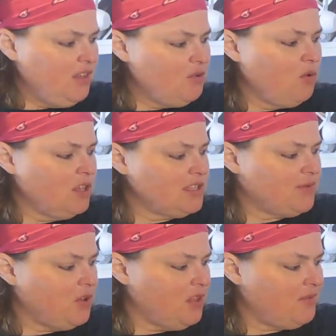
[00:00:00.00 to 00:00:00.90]
Either one's
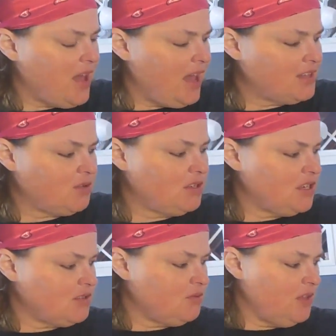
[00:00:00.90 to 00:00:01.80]
full of fat, so it
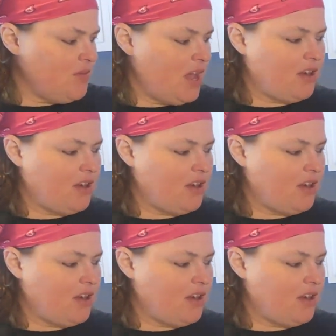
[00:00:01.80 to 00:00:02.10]
doesn't really